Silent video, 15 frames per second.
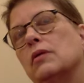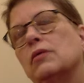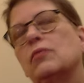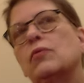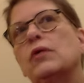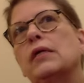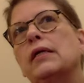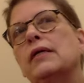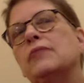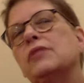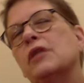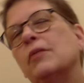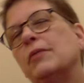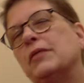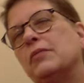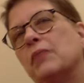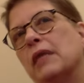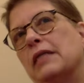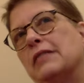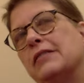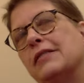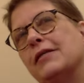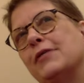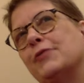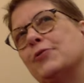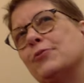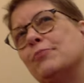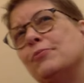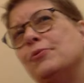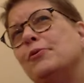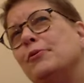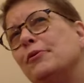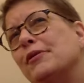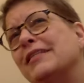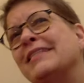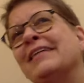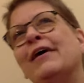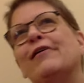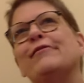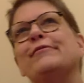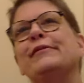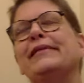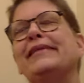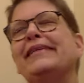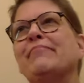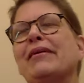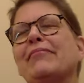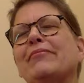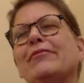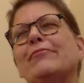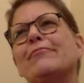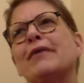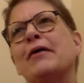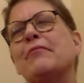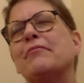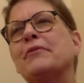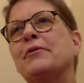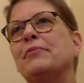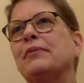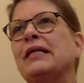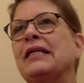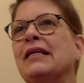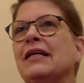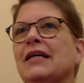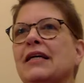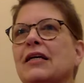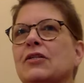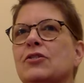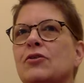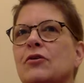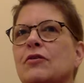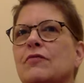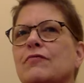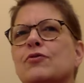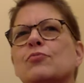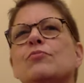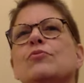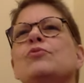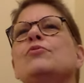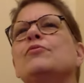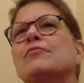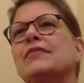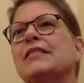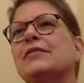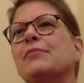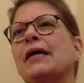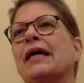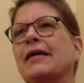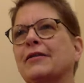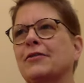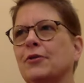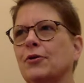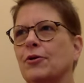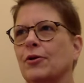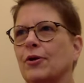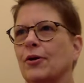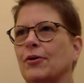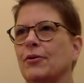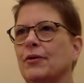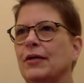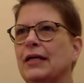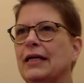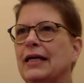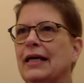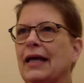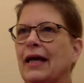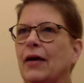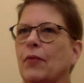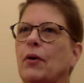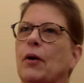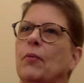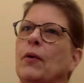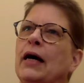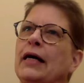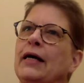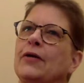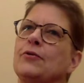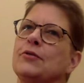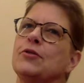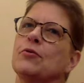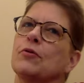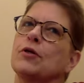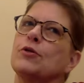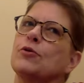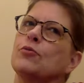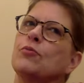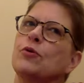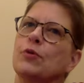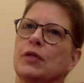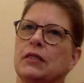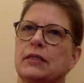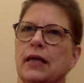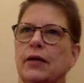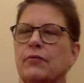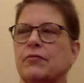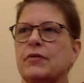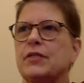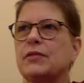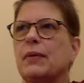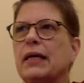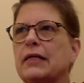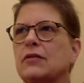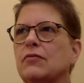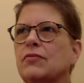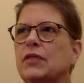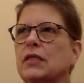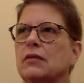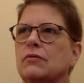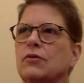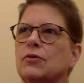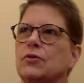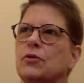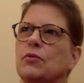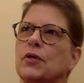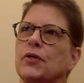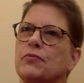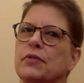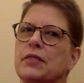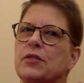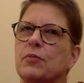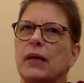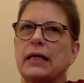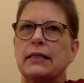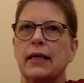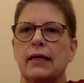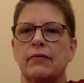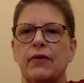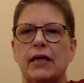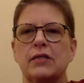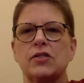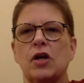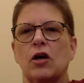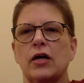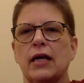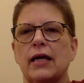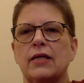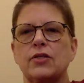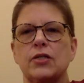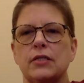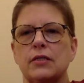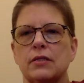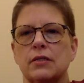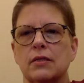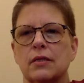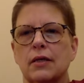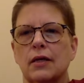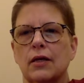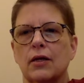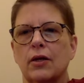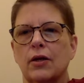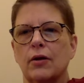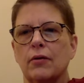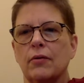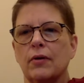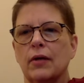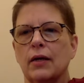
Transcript: word keeps coming to mind is like smooth. It's not really maybe the right word, but a sort of smooth respect, you know. And what, why I use the word smooth is like respect. If we use the word respect, kind of has hard edges, you know.